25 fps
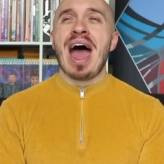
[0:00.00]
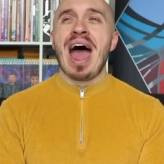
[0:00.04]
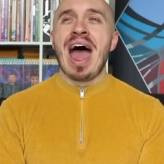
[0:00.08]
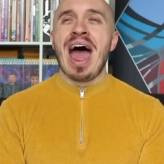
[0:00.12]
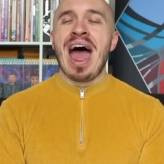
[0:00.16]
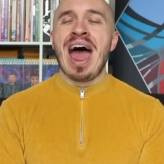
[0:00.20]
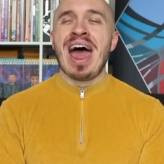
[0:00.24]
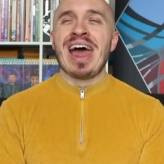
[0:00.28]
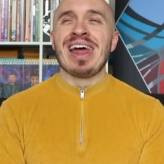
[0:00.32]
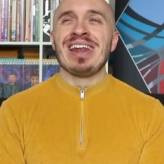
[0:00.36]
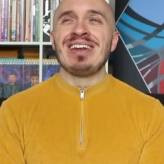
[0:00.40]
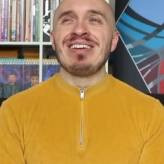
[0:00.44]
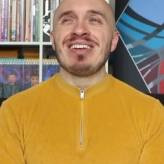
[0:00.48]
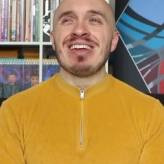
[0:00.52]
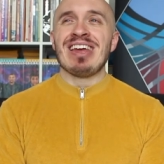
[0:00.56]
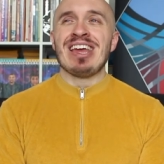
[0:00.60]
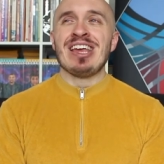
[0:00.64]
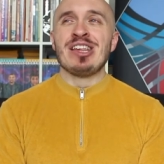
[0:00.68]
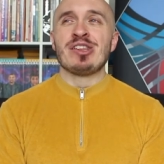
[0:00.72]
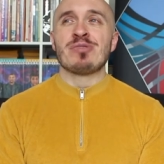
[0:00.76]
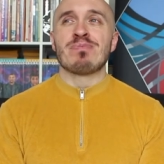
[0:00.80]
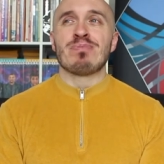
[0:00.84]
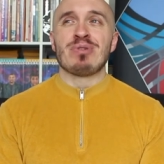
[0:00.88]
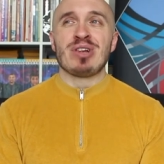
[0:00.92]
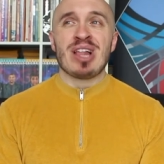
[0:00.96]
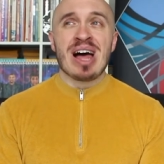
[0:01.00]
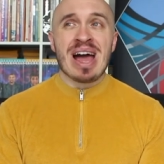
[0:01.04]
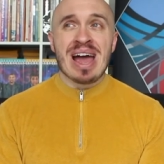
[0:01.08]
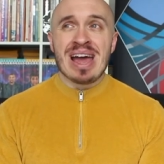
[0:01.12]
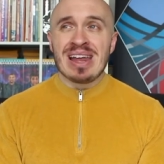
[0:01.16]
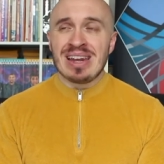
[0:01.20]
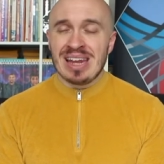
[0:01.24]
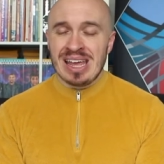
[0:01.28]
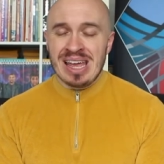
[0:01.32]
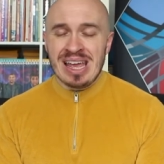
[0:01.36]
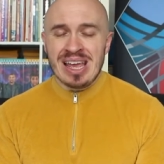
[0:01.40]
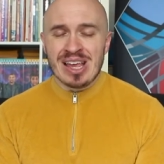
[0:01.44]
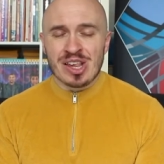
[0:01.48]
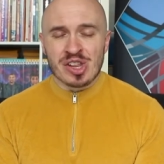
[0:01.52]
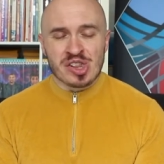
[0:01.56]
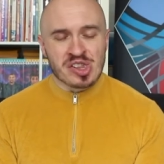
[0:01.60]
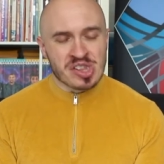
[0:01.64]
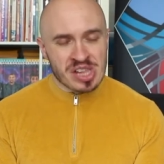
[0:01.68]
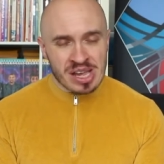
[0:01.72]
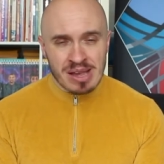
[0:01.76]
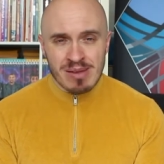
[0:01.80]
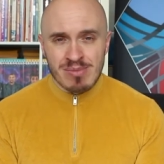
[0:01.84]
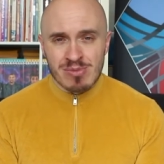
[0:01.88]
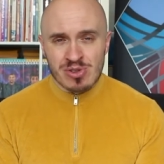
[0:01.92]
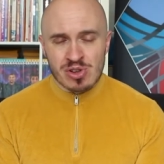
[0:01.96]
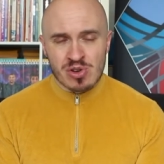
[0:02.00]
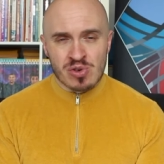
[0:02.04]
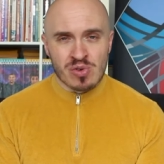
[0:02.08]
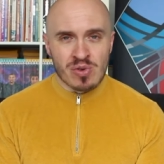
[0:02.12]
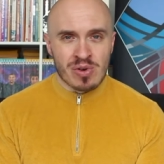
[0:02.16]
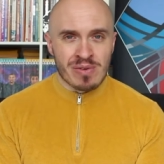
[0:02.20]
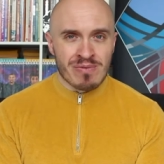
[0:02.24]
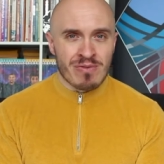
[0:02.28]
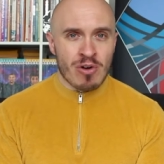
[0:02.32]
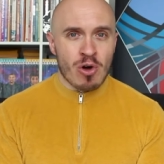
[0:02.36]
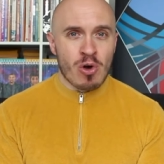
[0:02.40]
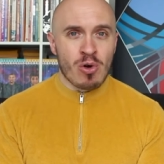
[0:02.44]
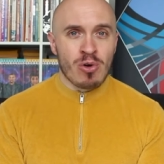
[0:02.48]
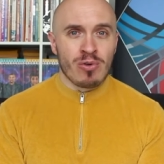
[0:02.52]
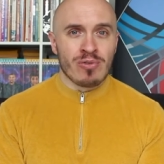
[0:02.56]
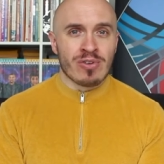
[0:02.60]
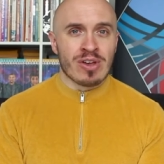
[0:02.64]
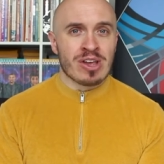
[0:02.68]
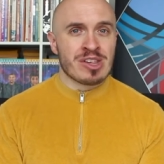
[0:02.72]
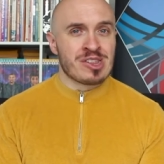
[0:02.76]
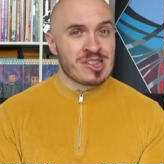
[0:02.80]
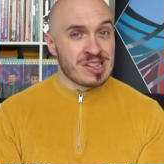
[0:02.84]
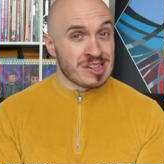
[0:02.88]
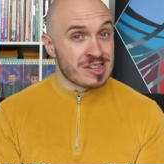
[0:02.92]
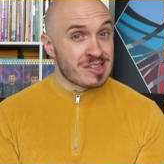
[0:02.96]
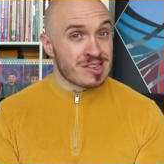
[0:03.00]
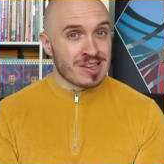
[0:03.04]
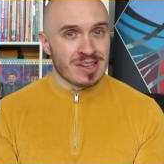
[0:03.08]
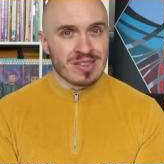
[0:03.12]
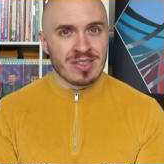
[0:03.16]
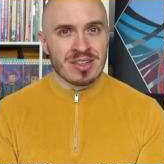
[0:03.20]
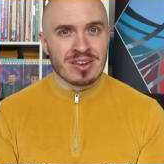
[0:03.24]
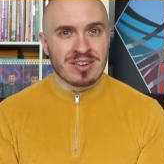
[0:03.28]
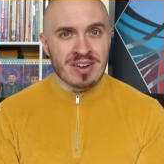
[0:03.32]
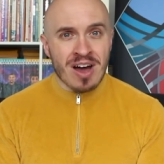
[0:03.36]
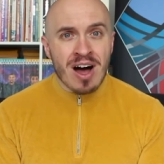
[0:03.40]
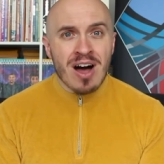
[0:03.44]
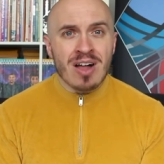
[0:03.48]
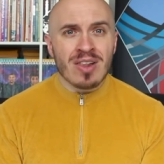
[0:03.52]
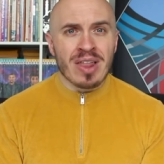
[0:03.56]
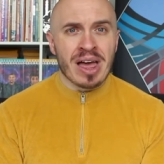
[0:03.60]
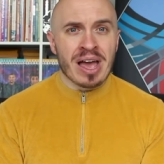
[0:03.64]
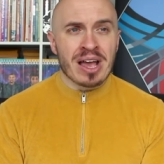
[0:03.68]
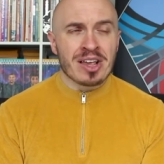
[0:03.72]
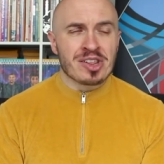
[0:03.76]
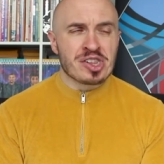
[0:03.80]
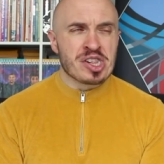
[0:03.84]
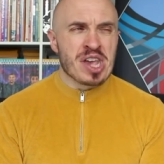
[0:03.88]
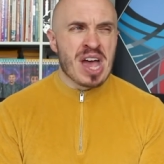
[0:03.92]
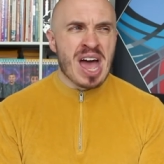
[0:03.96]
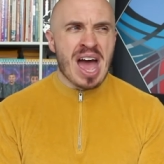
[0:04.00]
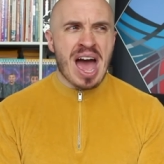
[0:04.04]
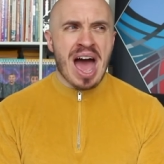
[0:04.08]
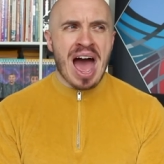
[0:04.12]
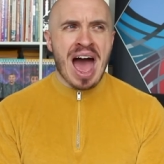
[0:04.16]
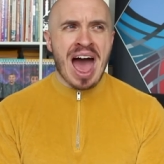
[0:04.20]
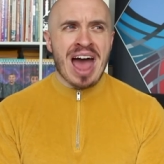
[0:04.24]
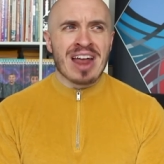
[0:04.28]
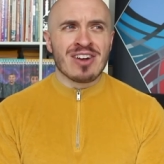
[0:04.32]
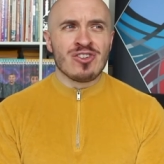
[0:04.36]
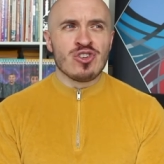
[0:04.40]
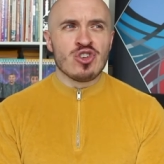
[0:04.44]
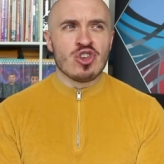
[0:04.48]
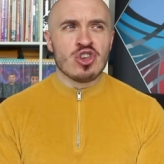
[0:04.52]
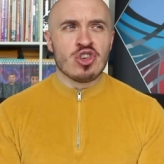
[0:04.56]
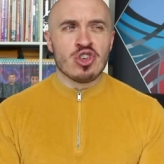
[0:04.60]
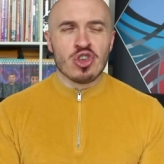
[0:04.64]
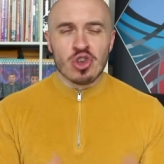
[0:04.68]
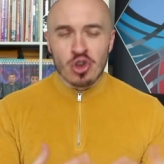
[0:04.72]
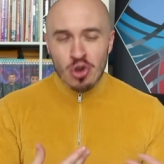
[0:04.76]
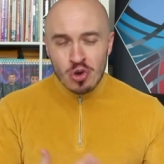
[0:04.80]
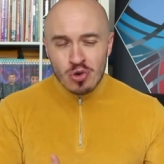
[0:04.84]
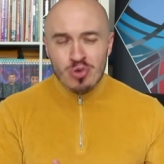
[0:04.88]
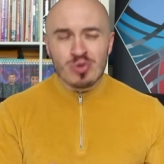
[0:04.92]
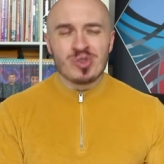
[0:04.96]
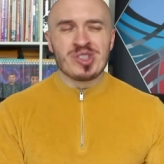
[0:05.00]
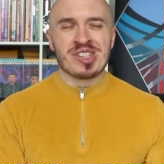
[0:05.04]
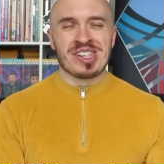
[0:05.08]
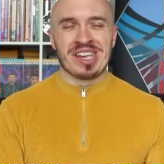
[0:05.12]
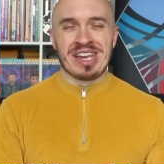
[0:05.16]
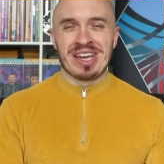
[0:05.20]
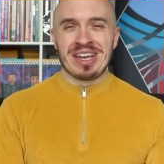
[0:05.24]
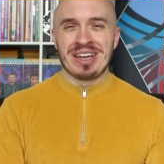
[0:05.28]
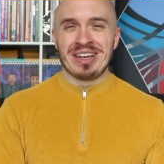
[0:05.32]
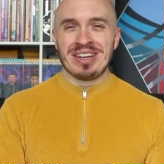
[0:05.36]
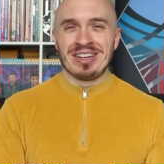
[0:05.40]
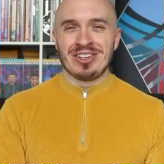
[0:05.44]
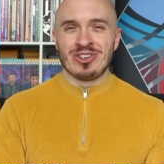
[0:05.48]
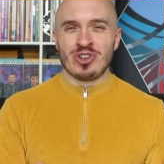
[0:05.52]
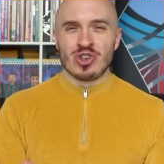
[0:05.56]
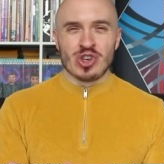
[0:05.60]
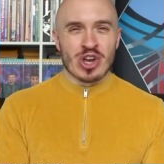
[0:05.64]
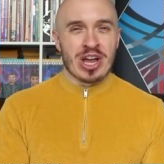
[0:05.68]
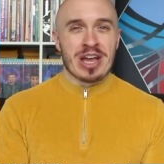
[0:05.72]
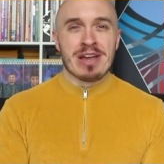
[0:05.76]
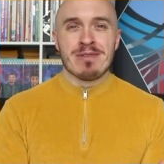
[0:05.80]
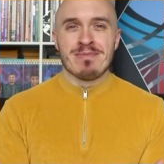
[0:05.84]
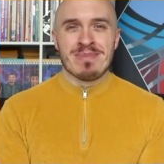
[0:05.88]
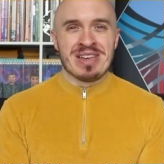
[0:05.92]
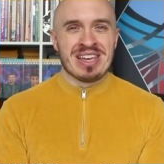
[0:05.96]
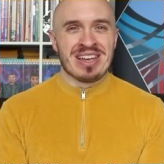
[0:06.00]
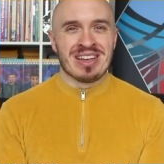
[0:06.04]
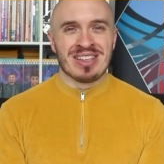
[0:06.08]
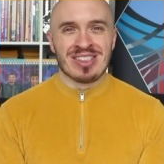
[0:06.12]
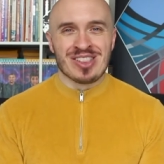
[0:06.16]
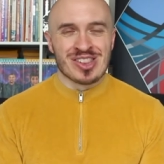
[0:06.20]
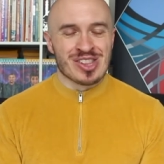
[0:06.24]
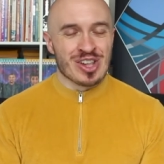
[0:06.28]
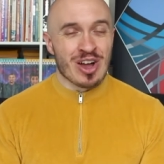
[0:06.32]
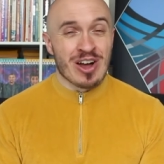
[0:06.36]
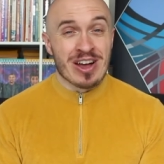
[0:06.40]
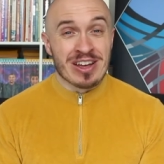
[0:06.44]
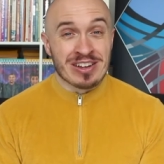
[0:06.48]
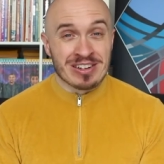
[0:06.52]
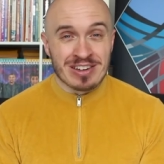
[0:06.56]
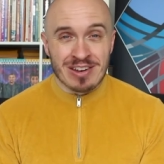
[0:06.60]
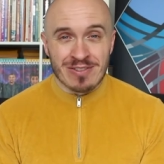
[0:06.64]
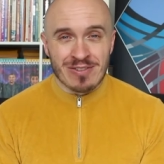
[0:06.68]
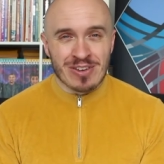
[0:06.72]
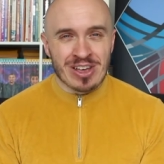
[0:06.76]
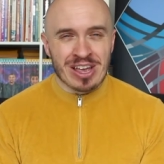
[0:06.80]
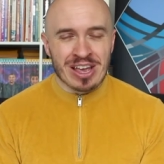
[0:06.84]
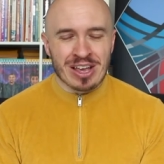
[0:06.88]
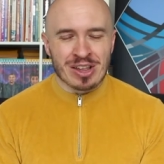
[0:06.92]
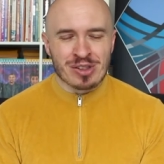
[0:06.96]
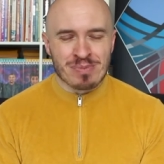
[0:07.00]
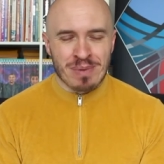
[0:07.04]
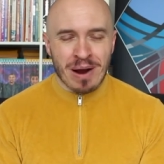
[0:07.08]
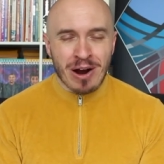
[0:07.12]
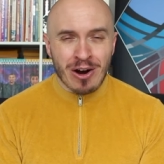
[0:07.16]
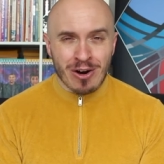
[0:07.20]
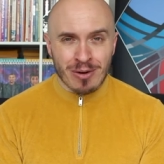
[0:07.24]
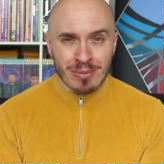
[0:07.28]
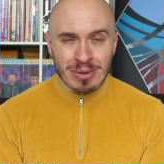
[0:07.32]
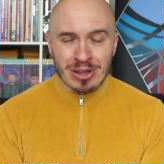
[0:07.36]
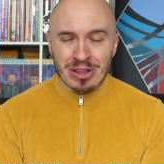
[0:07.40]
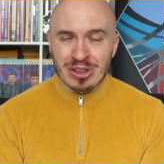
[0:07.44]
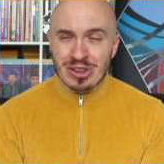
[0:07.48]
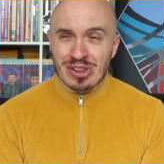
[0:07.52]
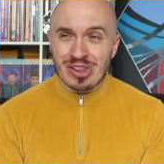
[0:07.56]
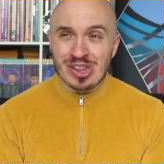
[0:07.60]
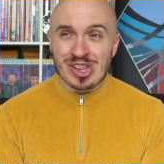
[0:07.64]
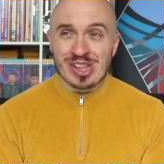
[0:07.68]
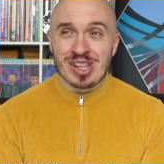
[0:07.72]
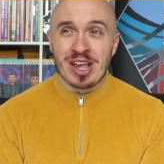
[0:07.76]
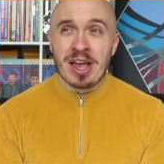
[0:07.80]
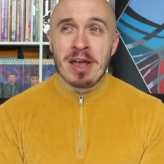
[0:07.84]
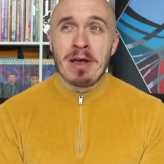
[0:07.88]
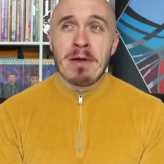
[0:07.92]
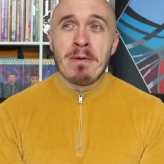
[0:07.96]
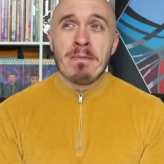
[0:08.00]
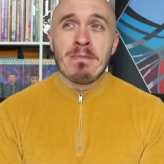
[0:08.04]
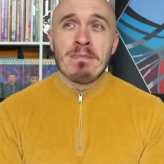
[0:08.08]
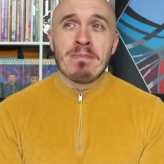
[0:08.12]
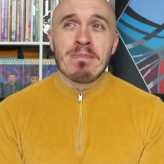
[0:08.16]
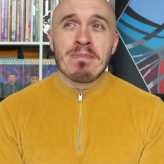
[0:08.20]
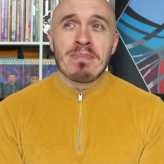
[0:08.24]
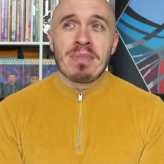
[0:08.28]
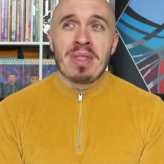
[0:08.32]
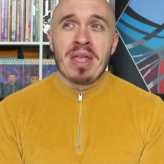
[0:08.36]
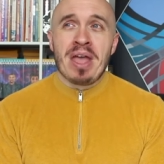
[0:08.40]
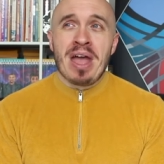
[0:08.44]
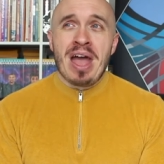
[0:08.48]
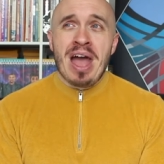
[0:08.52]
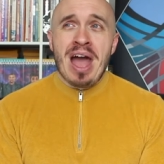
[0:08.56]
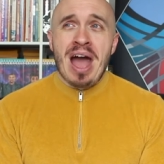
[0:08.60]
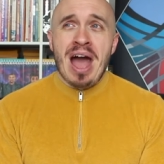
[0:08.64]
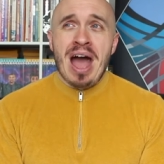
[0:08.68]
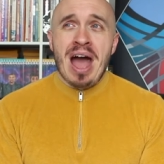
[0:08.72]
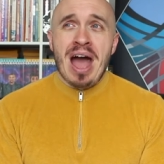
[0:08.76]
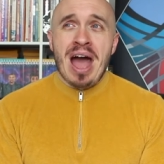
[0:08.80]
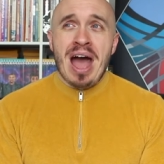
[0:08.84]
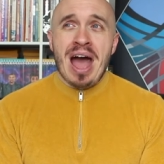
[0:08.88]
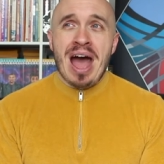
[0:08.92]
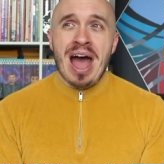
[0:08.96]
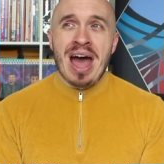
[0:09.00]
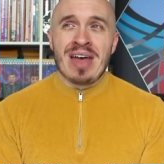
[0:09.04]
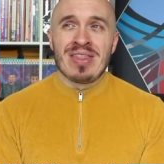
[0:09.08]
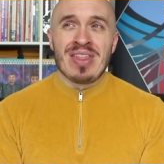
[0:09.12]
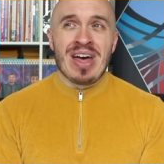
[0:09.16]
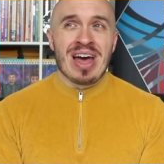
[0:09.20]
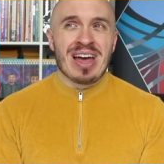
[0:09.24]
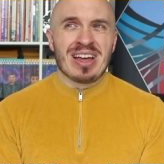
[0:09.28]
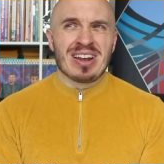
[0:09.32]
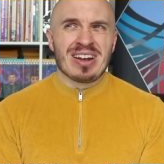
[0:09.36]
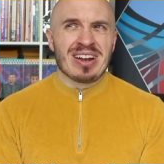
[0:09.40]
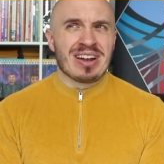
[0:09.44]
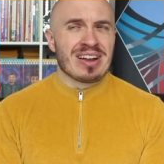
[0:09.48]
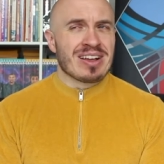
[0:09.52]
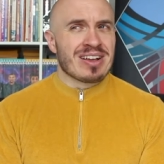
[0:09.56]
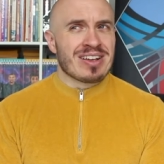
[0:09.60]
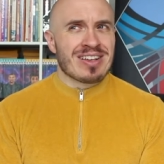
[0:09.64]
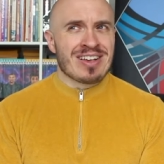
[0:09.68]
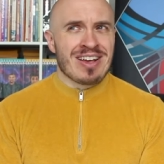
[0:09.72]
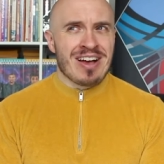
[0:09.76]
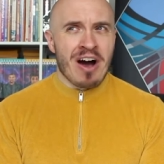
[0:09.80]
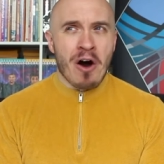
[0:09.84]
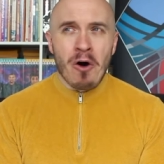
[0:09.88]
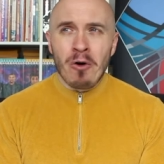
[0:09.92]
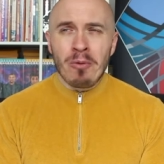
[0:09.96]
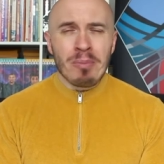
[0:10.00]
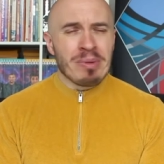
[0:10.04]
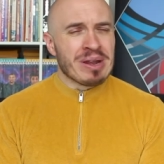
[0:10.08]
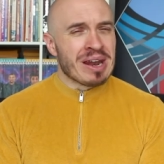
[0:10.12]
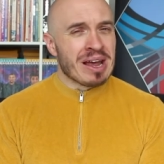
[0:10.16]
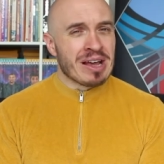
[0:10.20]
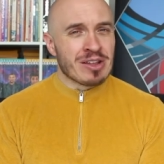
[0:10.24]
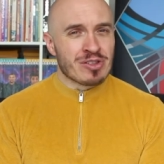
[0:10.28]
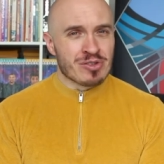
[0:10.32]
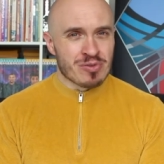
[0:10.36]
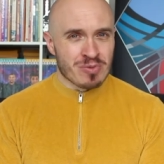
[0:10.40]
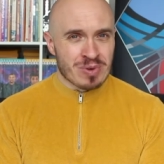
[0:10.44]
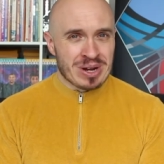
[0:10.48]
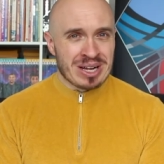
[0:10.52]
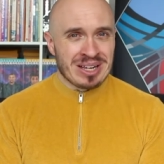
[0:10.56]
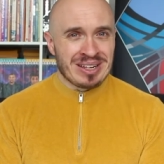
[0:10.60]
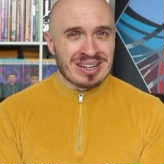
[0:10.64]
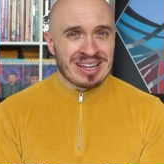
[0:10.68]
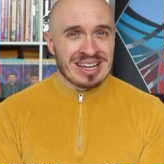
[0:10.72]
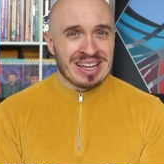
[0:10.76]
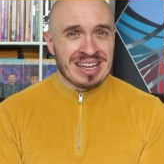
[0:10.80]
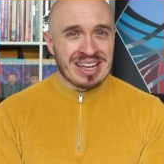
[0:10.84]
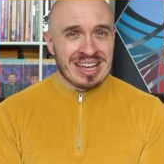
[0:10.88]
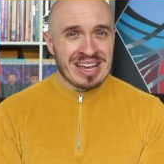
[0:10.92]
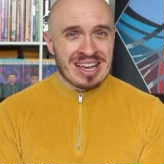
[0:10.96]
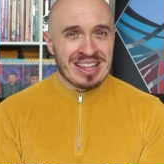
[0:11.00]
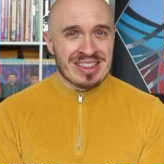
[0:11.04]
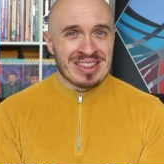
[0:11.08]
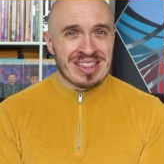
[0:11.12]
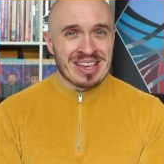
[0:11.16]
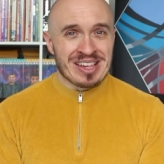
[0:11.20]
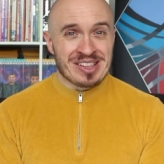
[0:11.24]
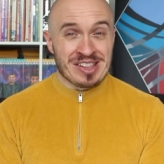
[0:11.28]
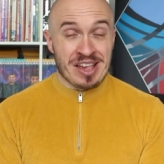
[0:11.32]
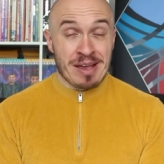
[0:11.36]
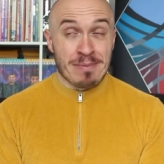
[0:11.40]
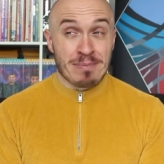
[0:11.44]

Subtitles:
And his plan here seems to involve assisting the Daleks and using Jamie in scientific experiments. And that culminates really in this